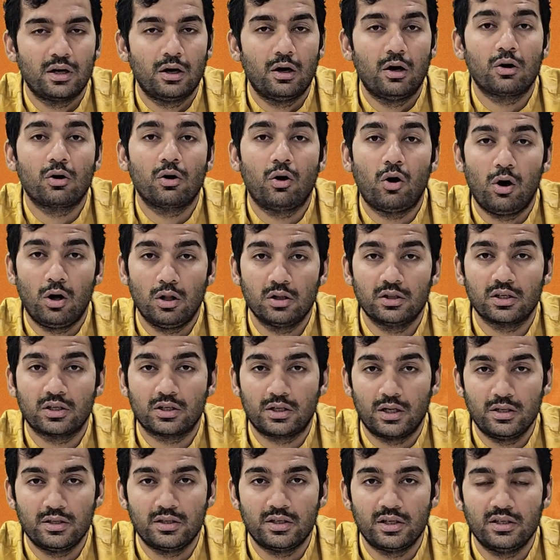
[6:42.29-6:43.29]
or all the
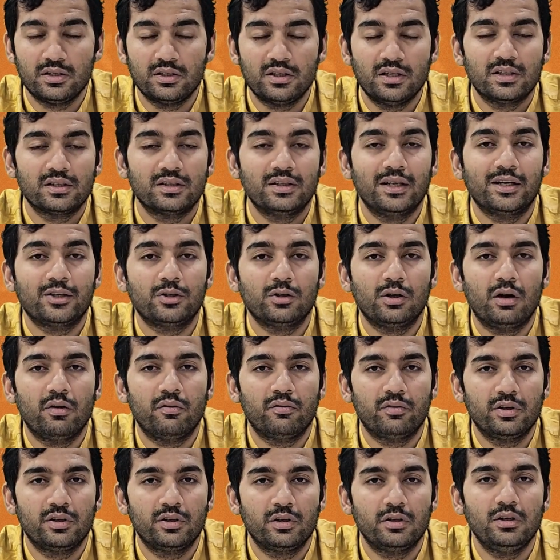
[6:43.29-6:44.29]
content that you have
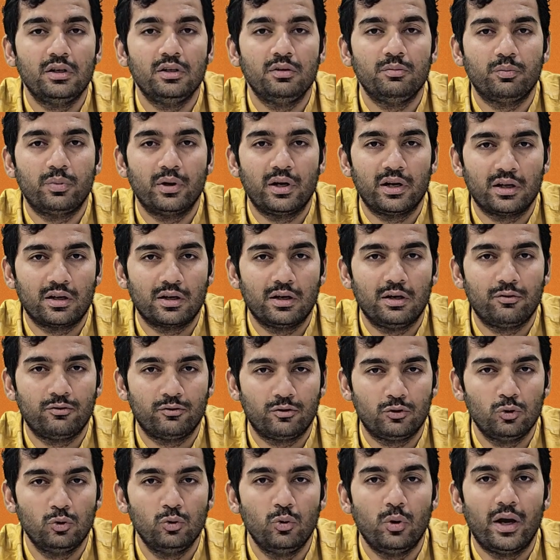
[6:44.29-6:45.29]
written in paragraph
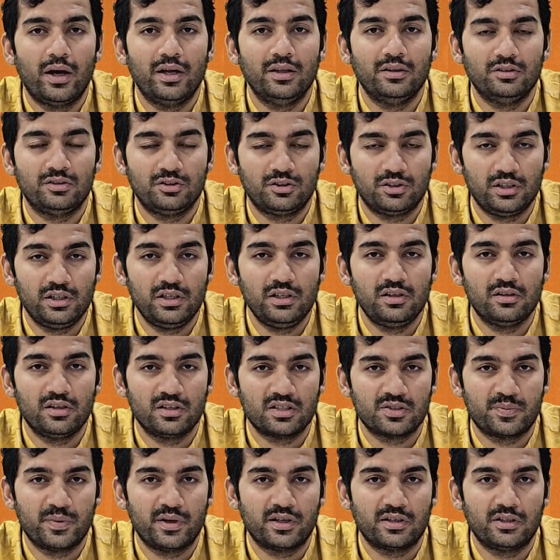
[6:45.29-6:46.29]
2 and 3
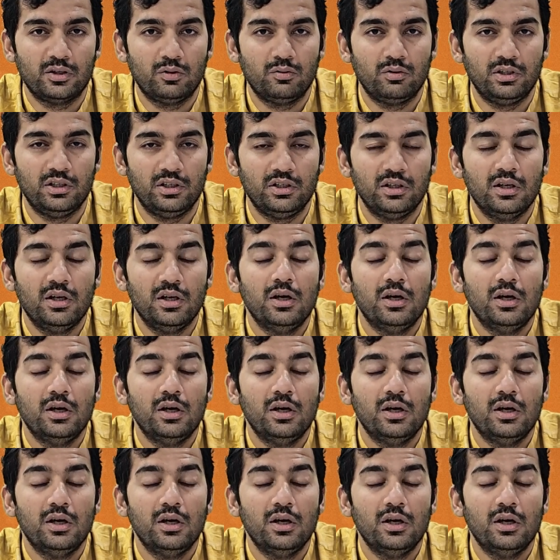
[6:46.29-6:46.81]
respectively.